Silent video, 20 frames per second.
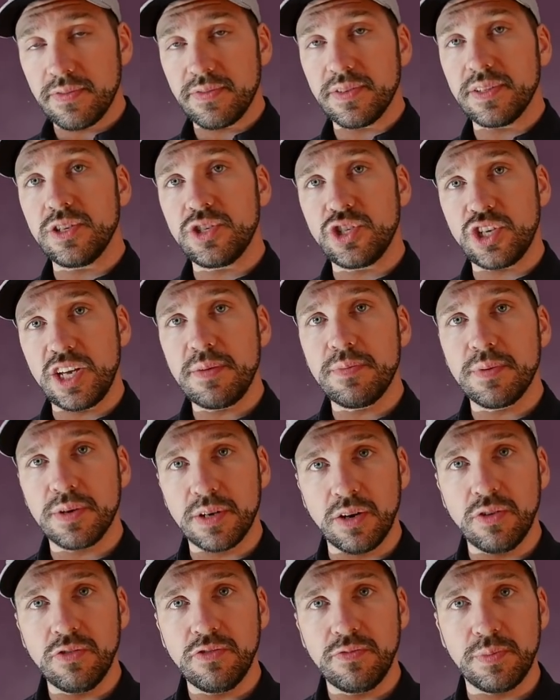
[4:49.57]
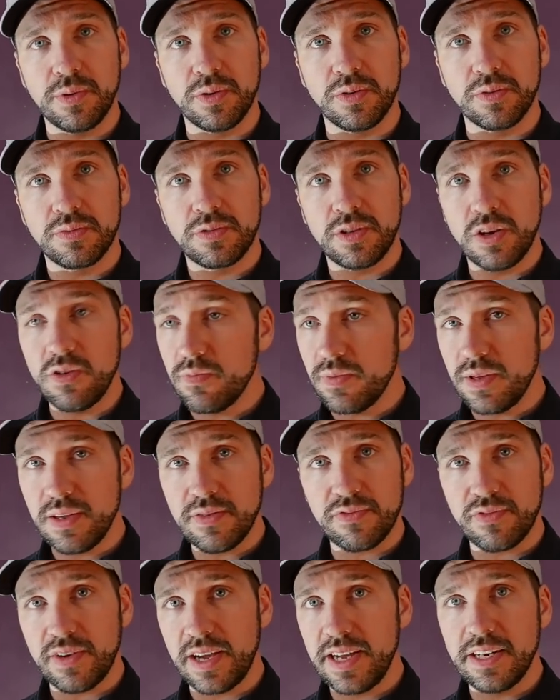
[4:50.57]
for the cheaper golf ball. Don't be
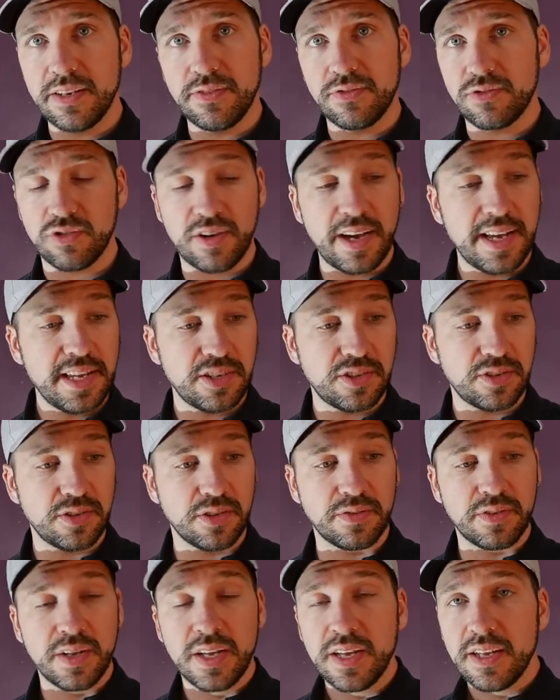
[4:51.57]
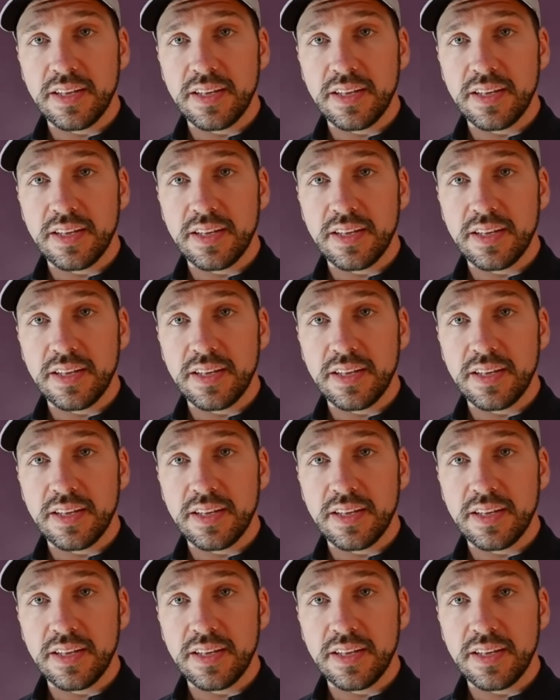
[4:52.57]
afraid of trying stuff.